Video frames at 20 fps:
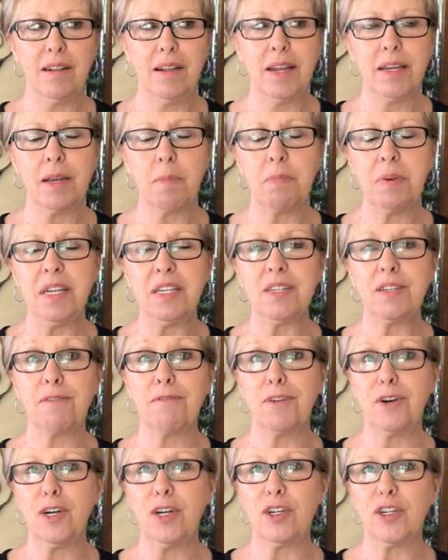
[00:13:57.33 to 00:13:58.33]
like a piece of
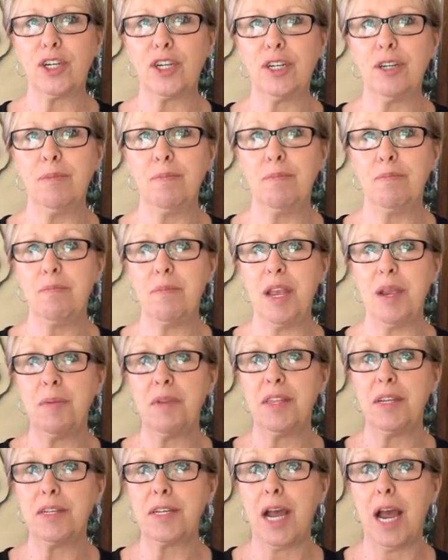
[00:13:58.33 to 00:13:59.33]
furniture,
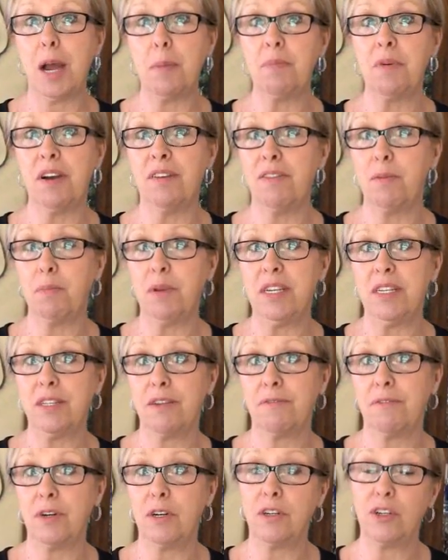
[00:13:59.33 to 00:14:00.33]
maybe the top of a
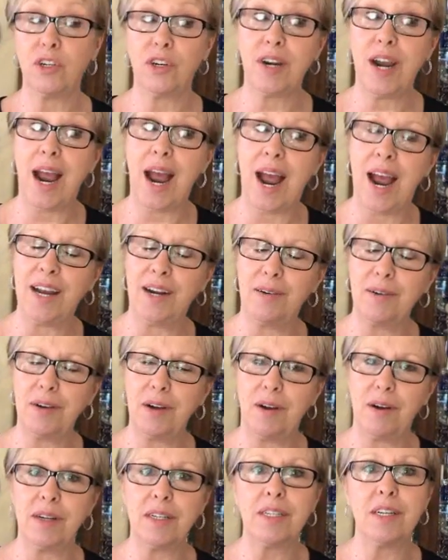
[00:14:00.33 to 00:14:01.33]
piece of furniture. I don't
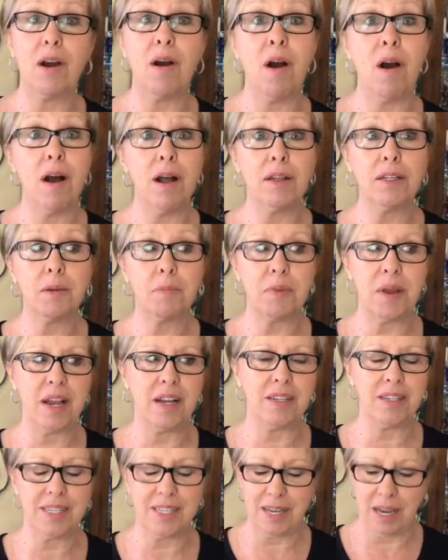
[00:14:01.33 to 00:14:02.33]
know. It all
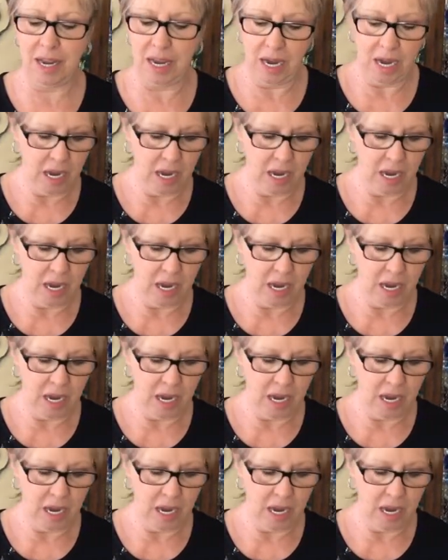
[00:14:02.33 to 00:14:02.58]
depends.